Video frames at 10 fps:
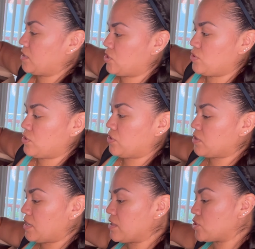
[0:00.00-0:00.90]
this juicer.
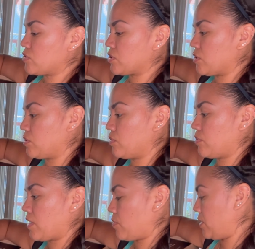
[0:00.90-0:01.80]
So the other
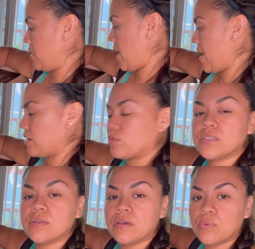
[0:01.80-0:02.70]
juicer that we had
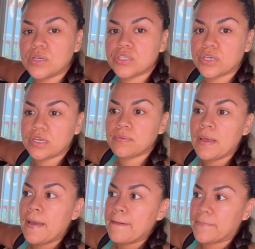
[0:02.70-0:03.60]
was, it was good,
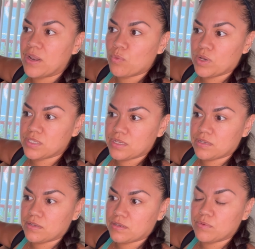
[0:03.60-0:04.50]
but it wasn't,
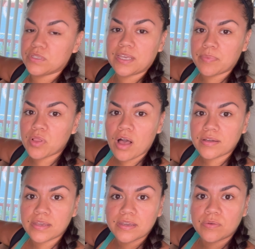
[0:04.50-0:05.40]
it was kept
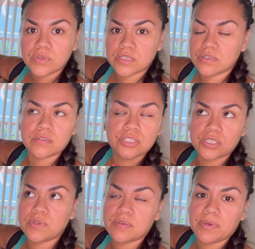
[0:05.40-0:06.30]
clogging, and it wasn't, it
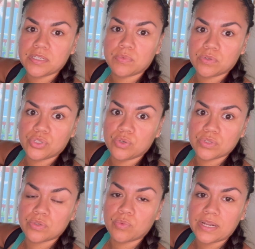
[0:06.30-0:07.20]
just wasn't meant to
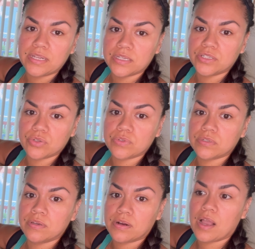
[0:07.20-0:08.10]
juice what I needed to juice
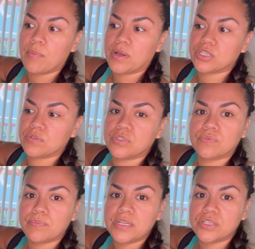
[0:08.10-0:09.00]
or how much. It was do,
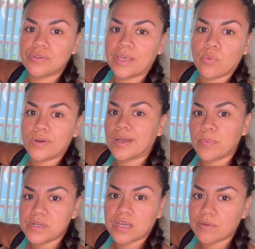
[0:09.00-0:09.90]
meant to do like one
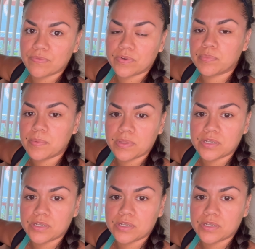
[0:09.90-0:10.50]
cup at a time for people